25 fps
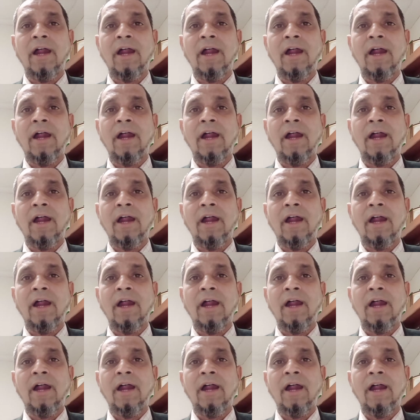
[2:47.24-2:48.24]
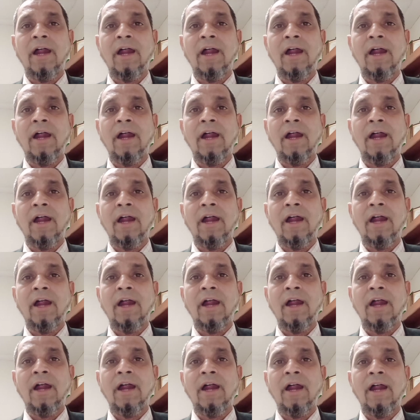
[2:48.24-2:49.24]
USB,
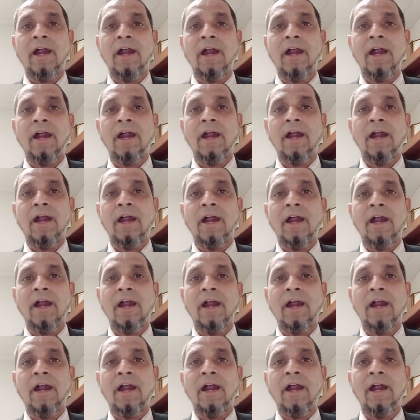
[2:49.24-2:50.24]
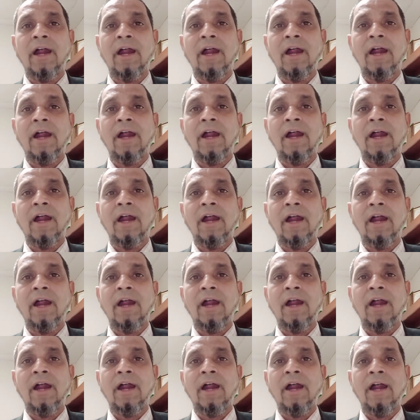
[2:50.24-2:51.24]
external hard drive, tape
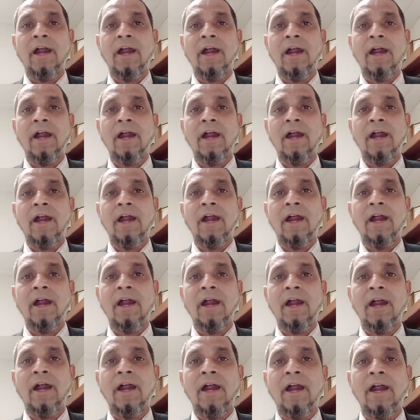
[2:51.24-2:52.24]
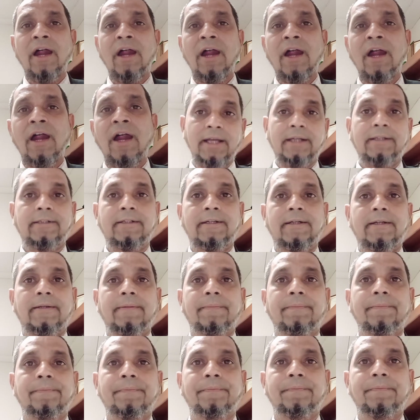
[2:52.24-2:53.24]
drive, and etc.
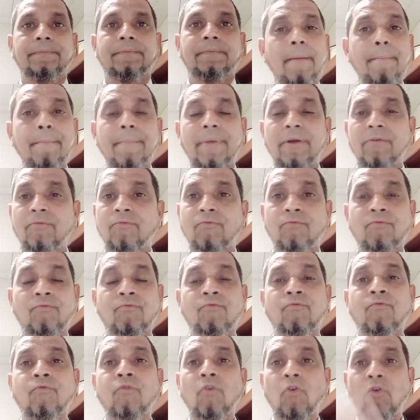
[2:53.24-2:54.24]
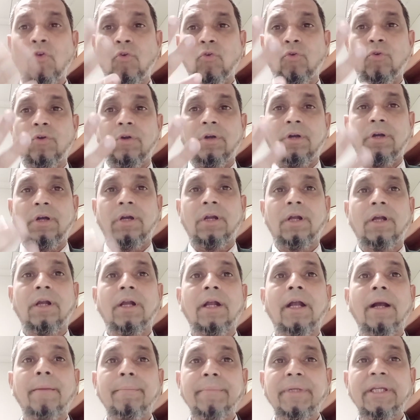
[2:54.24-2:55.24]
Number four,
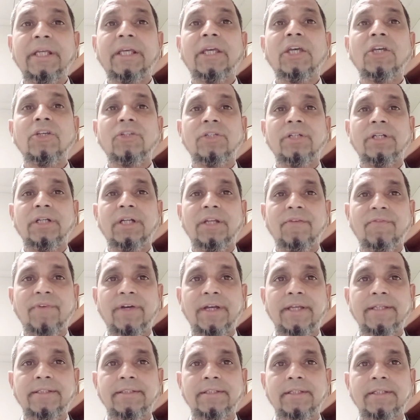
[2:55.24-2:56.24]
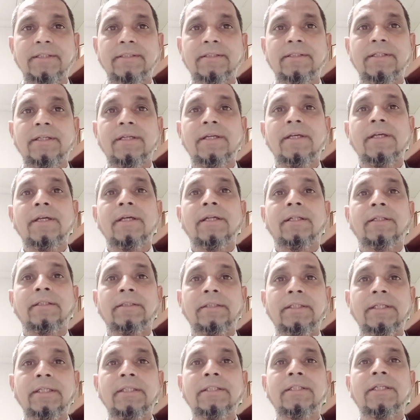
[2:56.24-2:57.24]
communication devices.
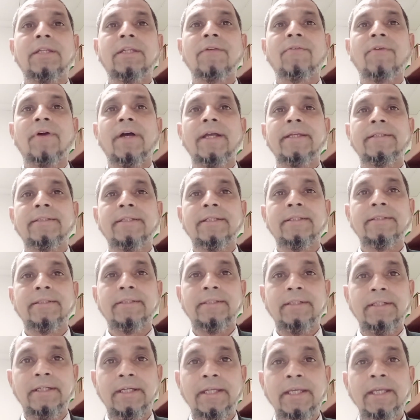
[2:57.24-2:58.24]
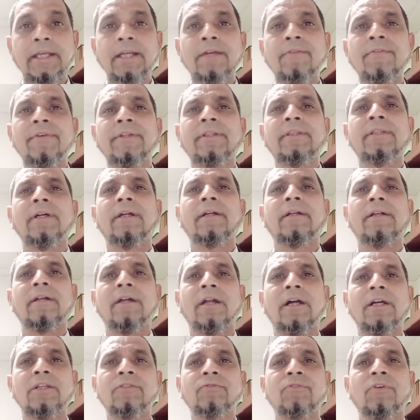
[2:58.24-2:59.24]
These devices deal with the
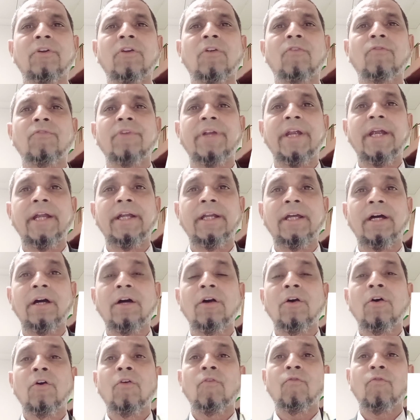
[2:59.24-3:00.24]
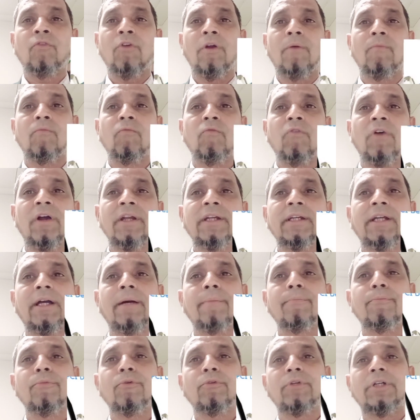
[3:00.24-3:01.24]
transfer of data from one
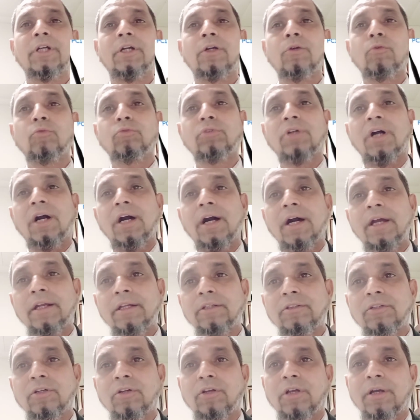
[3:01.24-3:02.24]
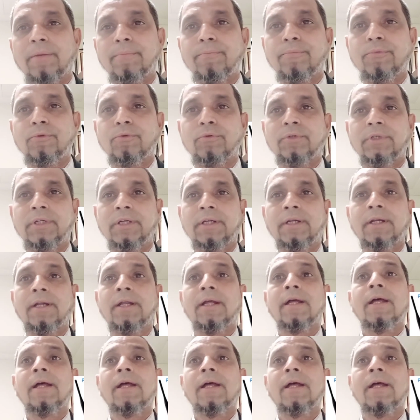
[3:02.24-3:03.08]
computer to the another computer.